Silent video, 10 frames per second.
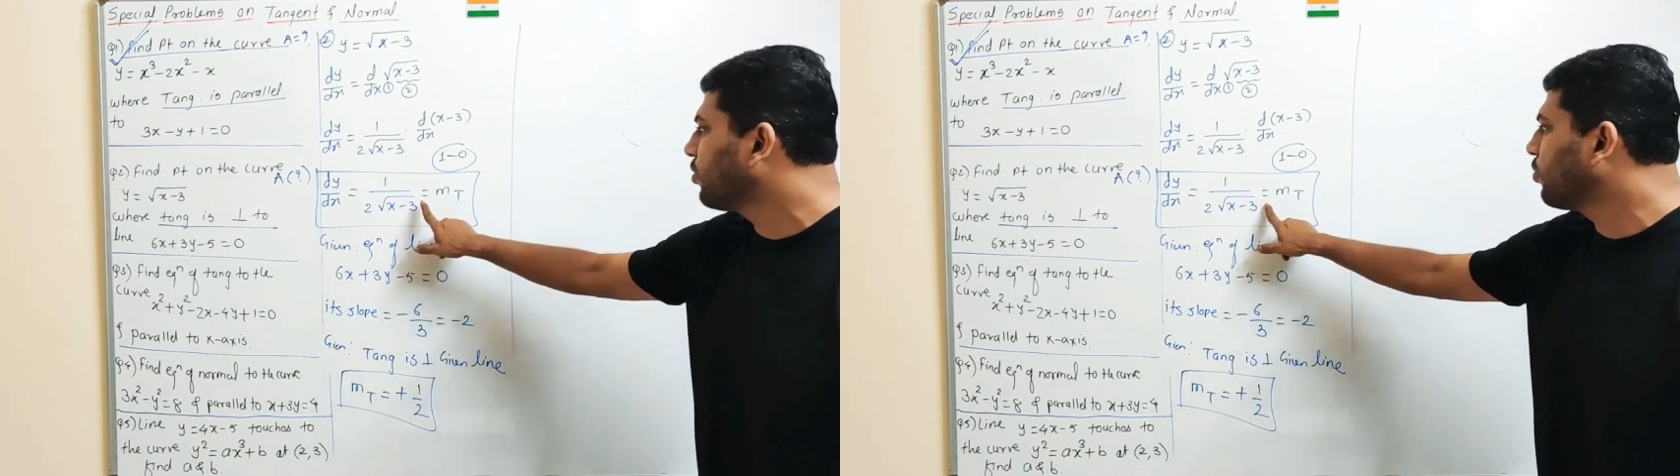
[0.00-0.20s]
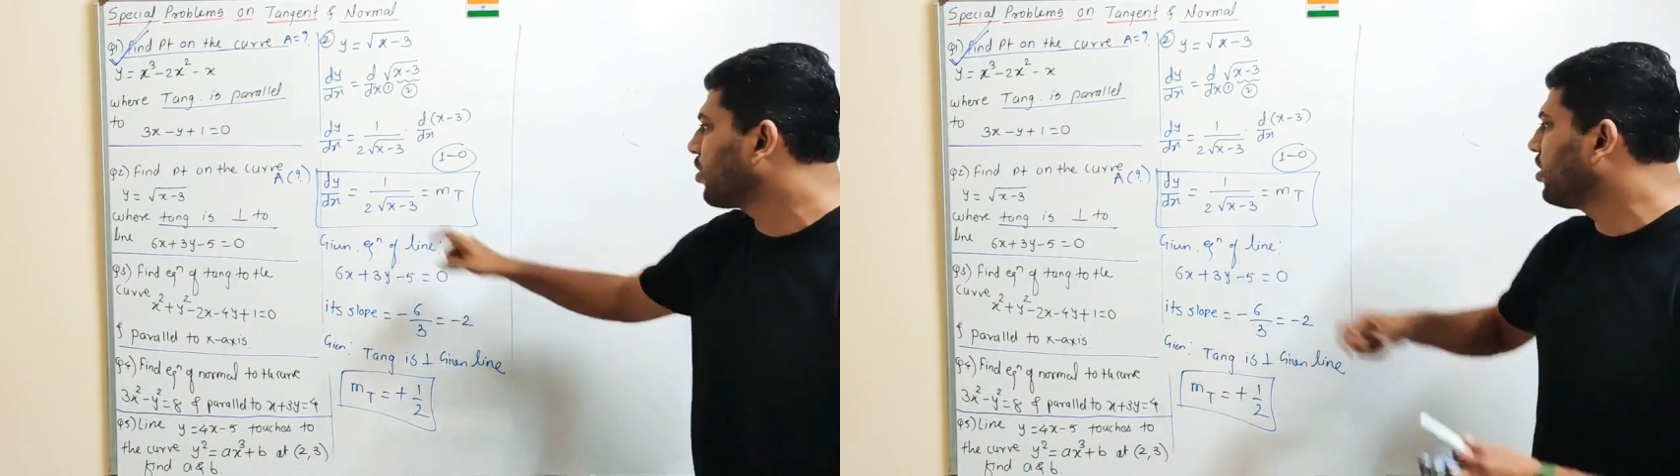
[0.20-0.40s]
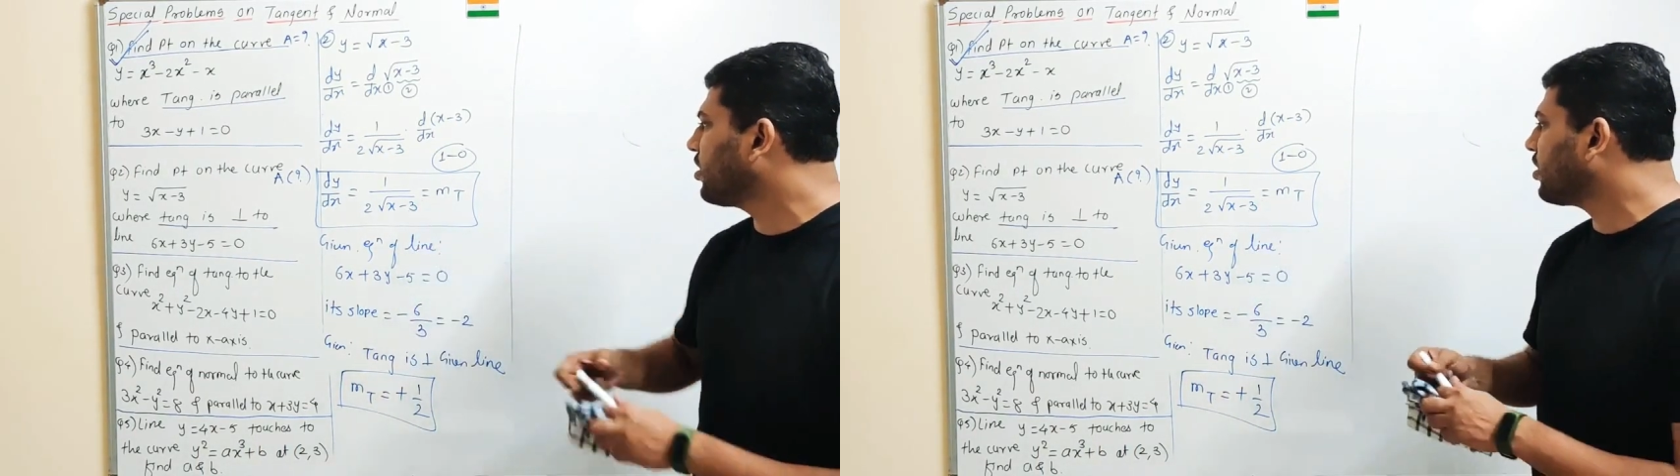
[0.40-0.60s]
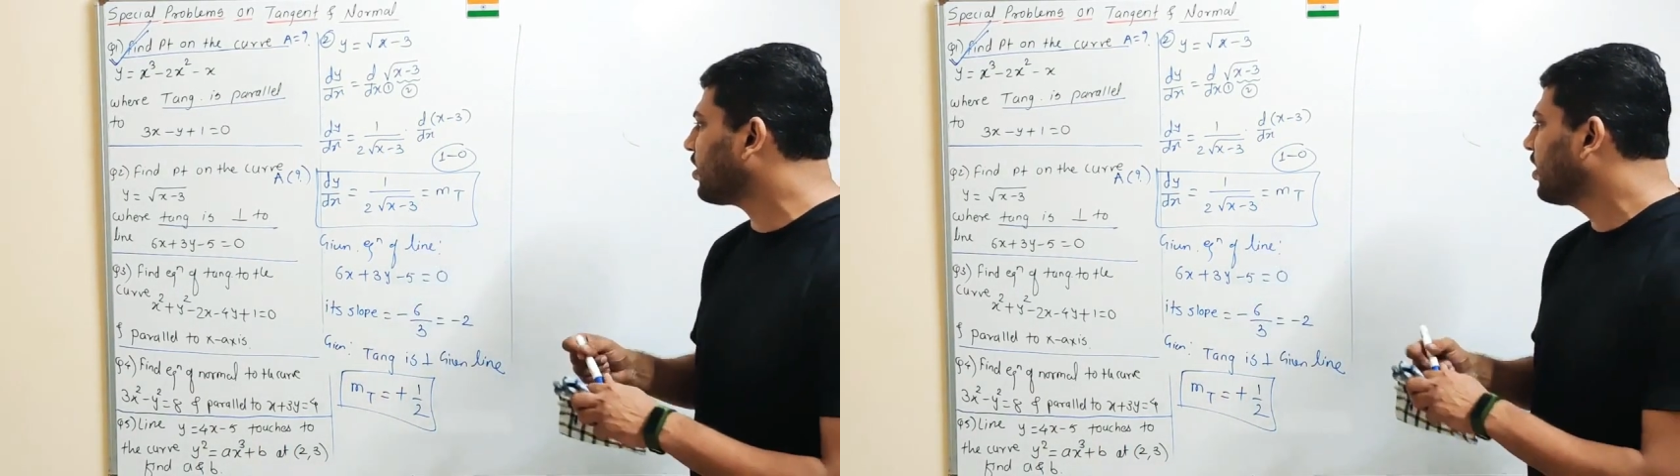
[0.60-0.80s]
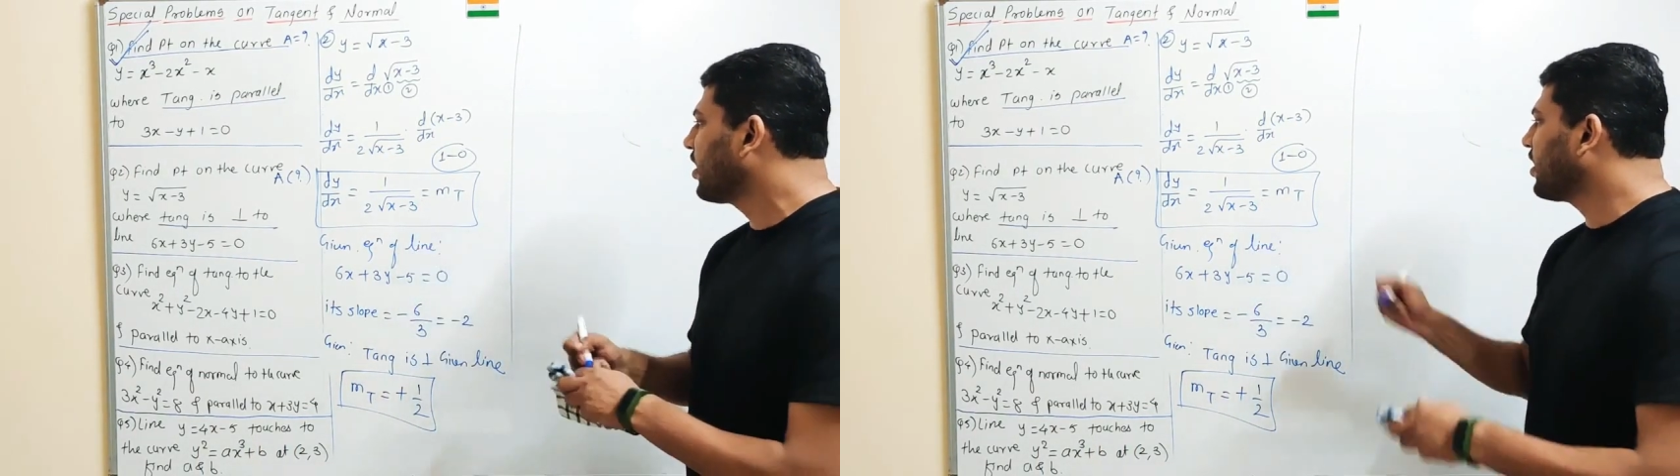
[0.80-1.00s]
over
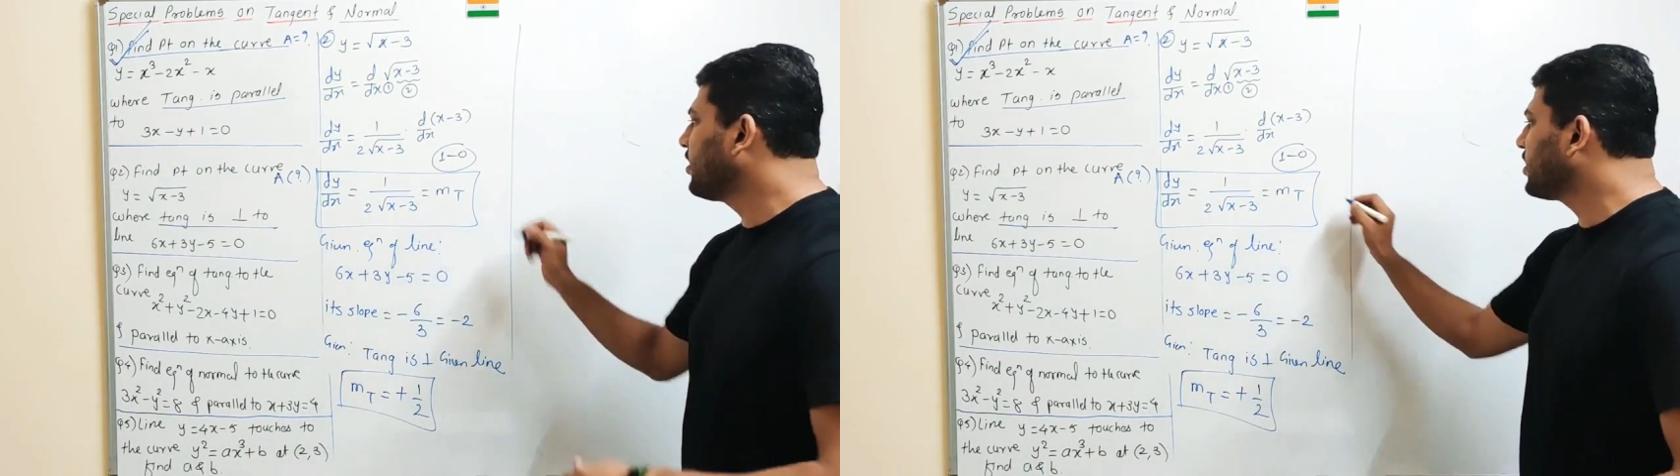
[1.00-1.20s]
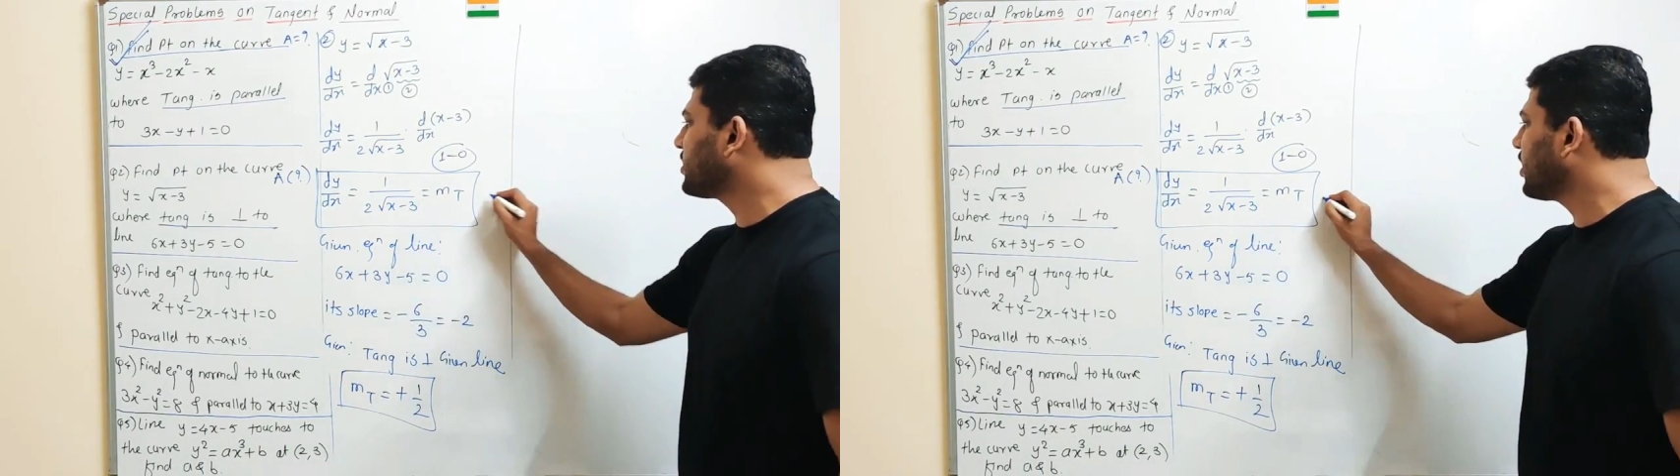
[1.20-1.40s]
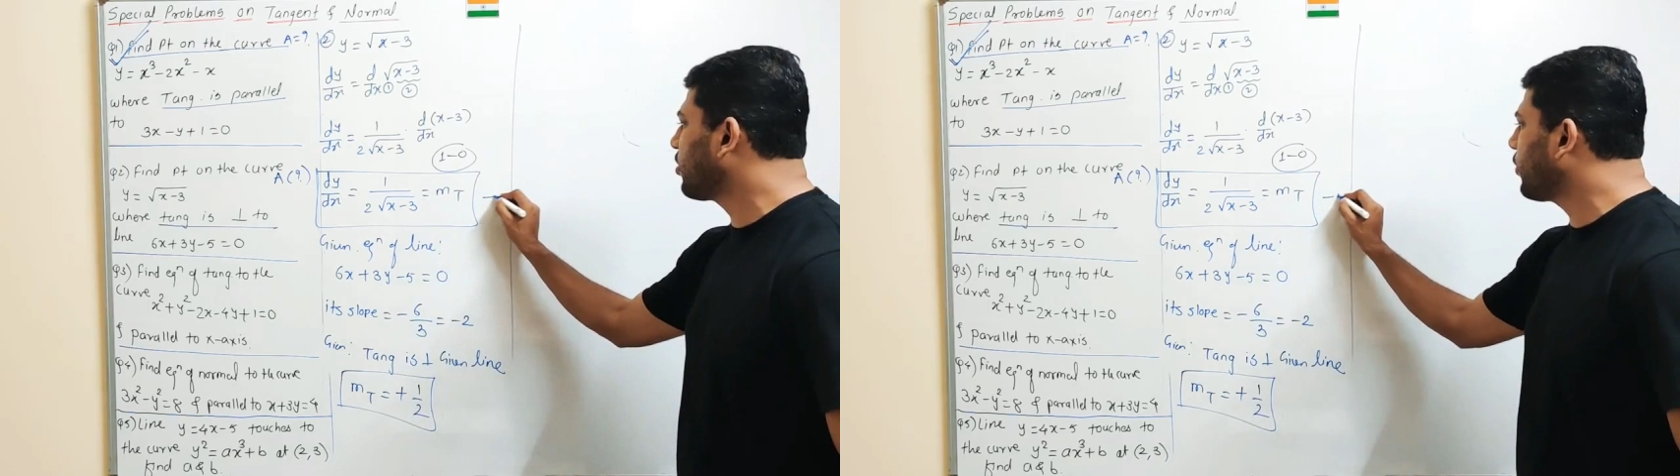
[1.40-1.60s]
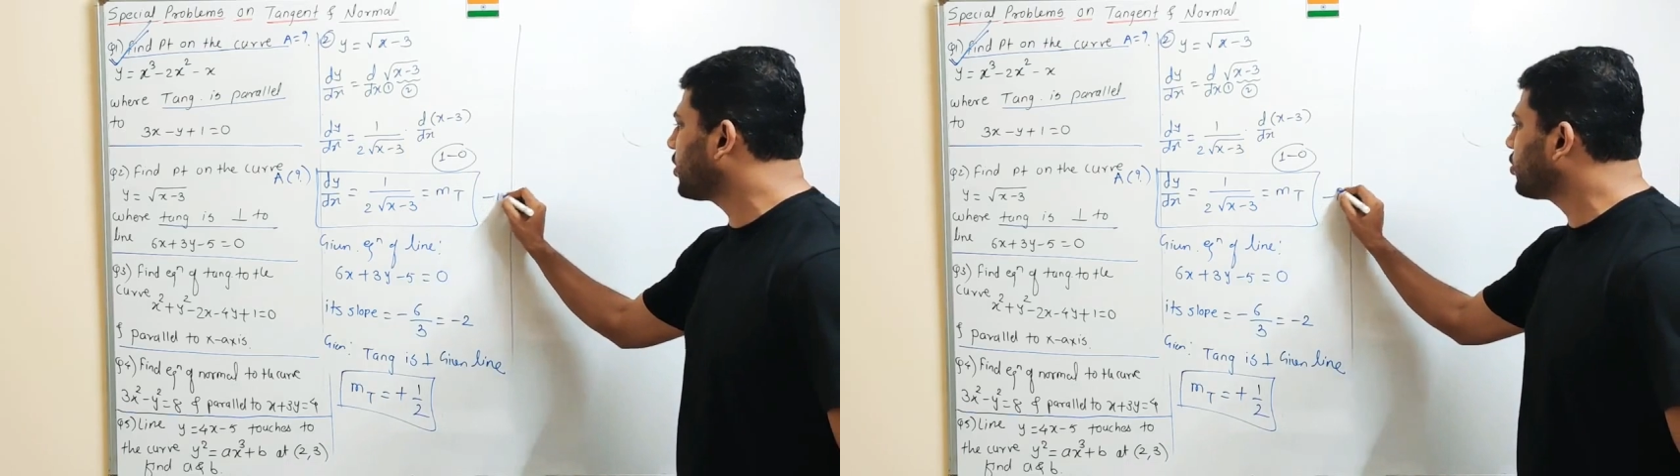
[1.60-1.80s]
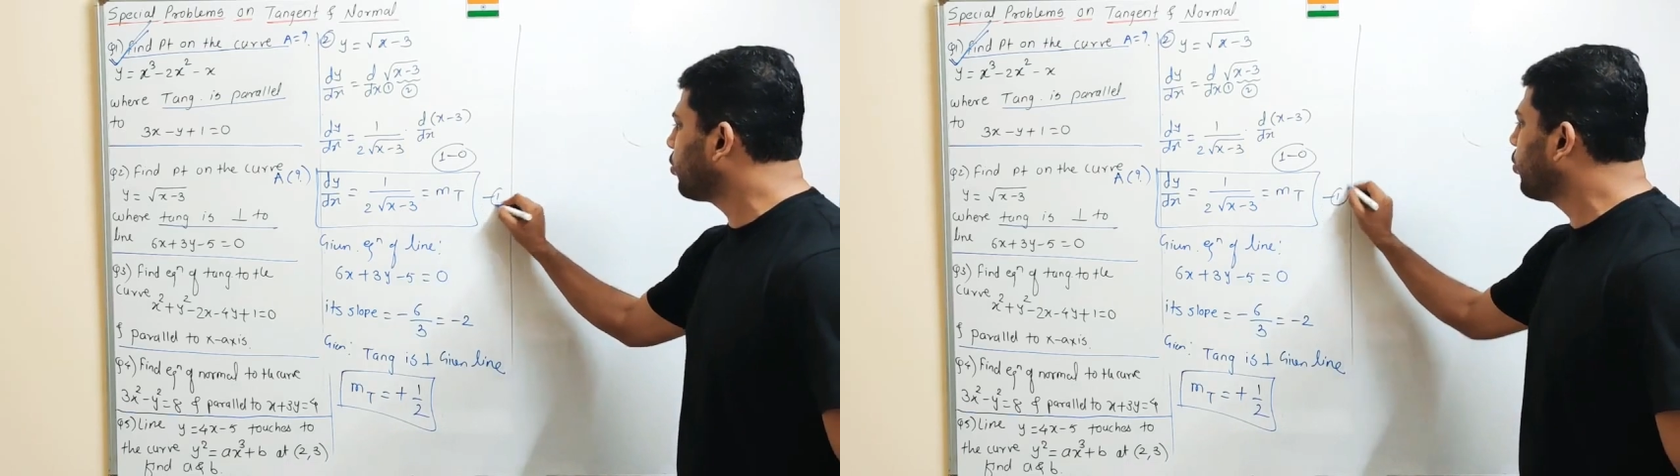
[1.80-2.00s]
here in this
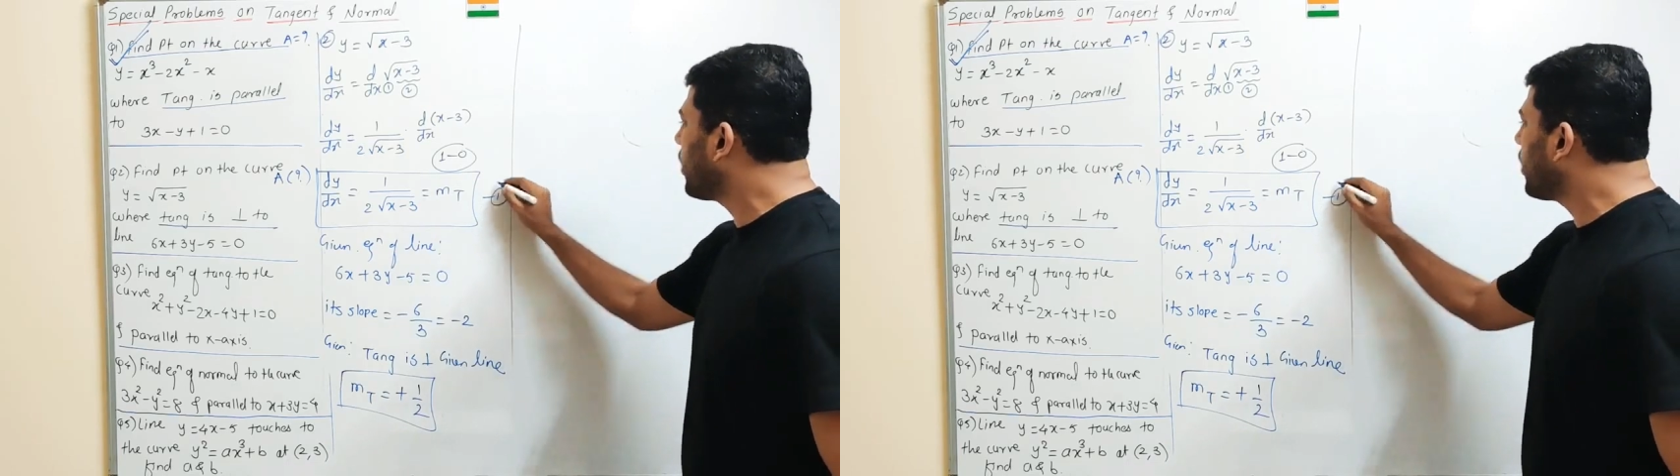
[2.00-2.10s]
equation